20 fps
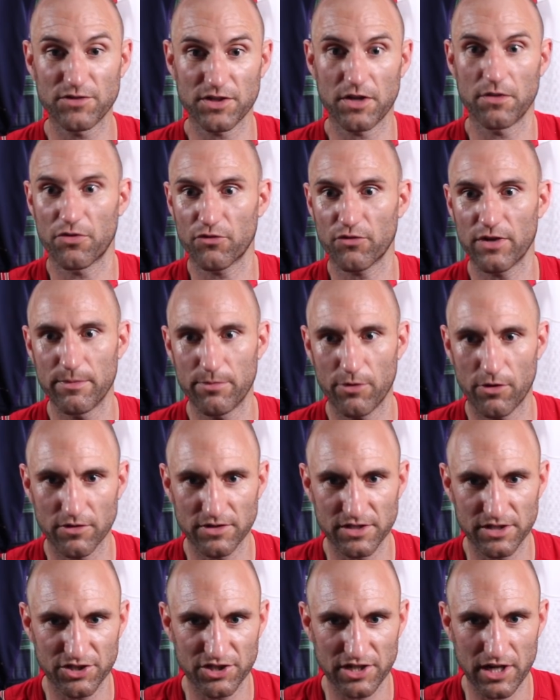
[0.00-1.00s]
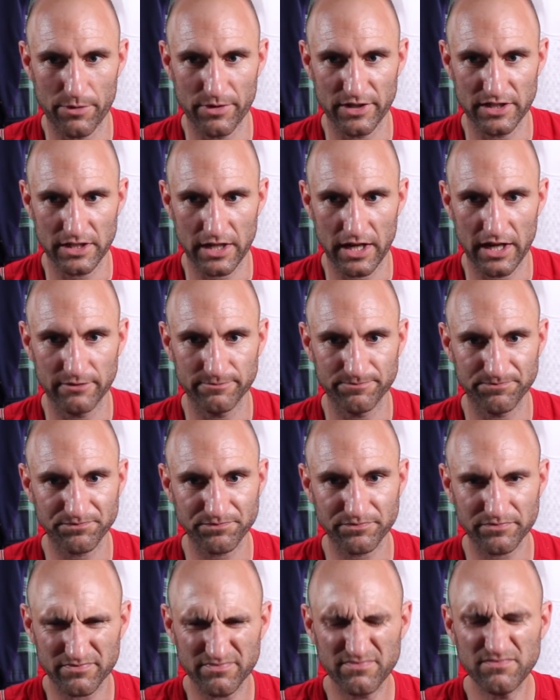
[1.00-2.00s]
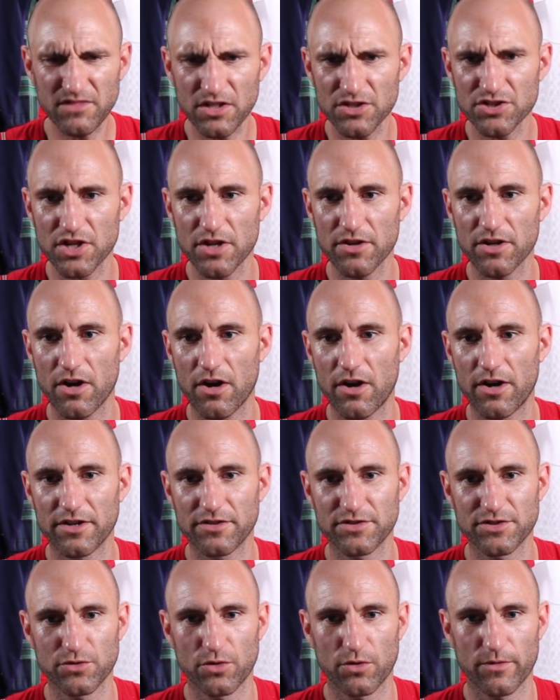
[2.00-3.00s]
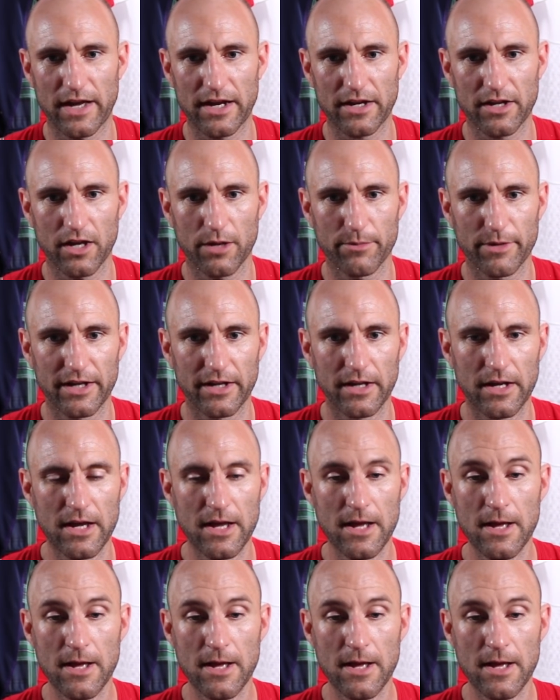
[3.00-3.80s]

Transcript: So three boxes, shall we say. So kind of saw that coming.